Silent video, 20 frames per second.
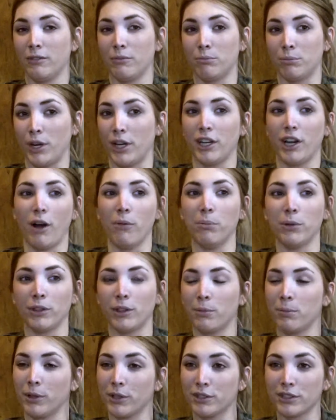break up with
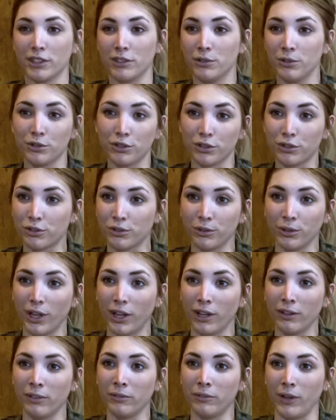the person who's your true
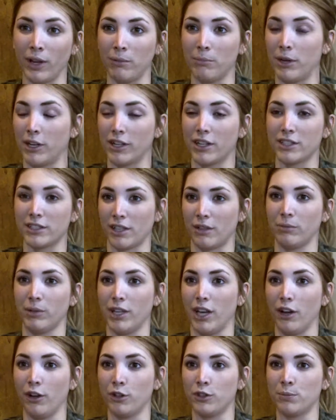love and marry
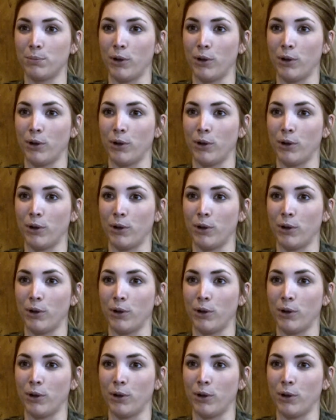someone else,